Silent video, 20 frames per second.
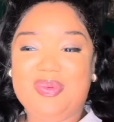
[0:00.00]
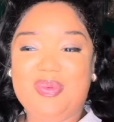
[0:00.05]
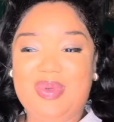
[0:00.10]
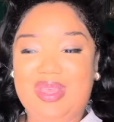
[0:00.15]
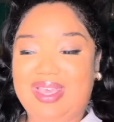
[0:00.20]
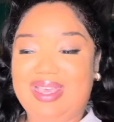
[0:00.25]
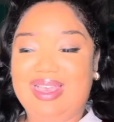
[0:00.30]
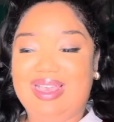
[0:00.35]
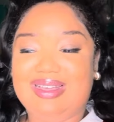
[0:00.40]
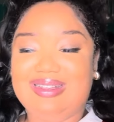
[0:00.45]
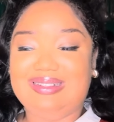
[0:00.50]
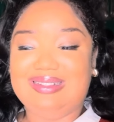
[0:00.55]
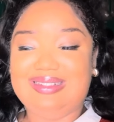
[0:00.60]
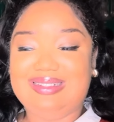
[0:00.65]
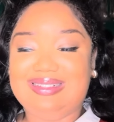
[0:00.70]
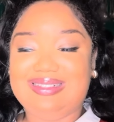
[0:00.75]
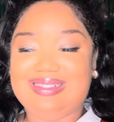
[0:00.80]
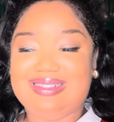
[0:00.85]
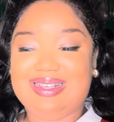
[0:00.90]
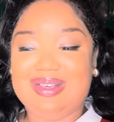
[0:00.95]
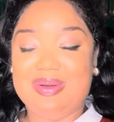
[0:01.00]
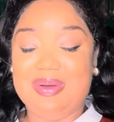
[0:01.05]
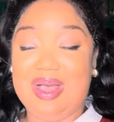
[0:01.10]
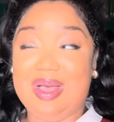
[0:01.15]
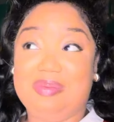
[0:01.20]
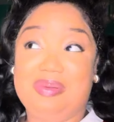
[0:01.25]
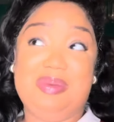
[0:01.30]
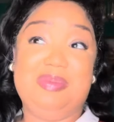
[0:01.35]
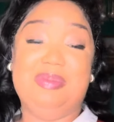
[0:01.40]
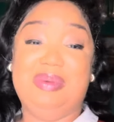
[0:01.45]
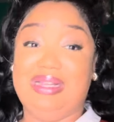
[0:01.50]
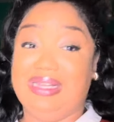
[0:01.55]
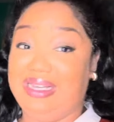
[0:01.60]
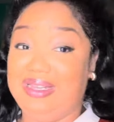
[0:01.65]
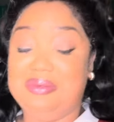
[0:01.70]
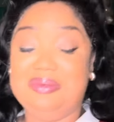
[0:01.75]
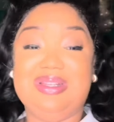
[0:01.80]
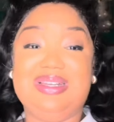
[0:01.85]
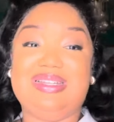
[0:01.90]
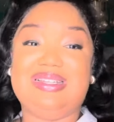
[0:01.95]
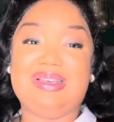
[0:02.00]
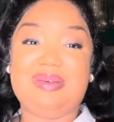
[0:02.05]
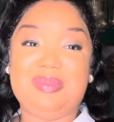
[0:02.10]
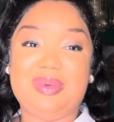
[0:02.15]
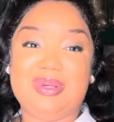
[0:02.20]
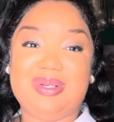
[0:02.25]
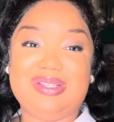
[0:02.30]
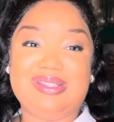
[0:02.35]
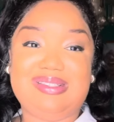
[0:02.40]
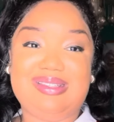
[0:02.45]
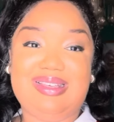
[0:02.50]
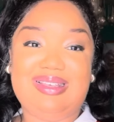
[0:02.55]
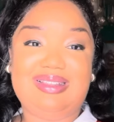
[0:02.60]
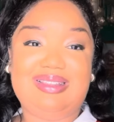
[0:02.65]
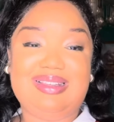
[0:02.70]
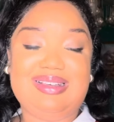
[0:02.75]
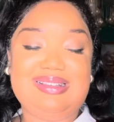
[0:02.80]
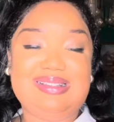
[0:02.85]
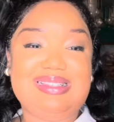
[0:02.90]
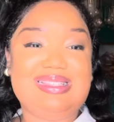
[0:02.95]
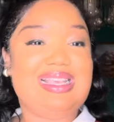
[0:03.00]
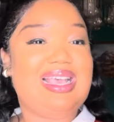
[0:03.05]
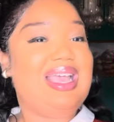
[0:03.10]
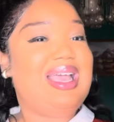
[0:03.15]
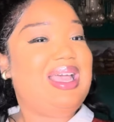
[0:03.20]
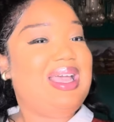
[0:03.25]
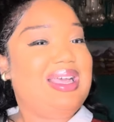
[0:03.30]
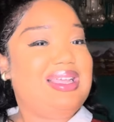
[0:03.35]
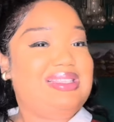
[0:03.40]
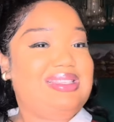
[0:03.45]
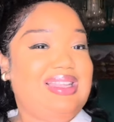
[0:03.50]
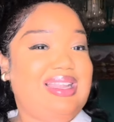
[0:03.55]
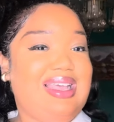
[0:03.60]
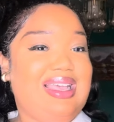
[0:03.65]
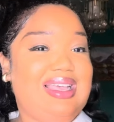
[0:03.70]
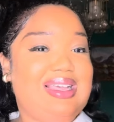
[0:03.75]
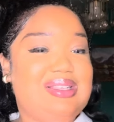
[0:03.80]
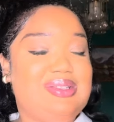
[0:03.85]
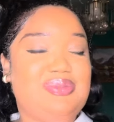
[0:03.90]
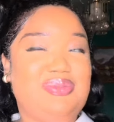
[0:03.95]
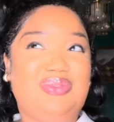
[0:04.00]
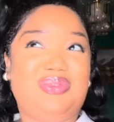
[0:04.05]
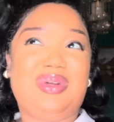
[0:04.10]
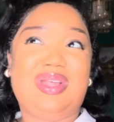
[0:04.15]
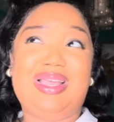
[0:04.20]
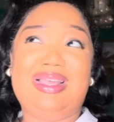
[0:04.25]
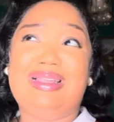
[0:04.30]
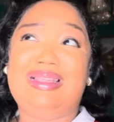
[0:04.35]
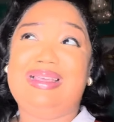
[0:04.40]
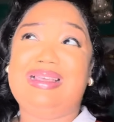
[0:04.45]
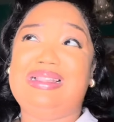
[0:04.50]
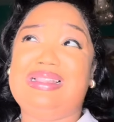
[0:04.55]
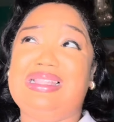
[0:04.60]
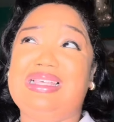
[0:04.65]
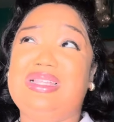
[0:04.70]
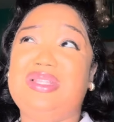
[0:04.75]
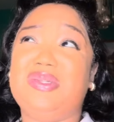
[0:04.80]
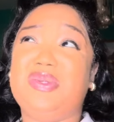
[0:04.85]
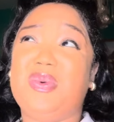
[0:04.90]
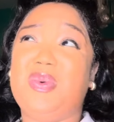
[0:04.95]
weekends happy monday by the time y'all are seeing this today is friday the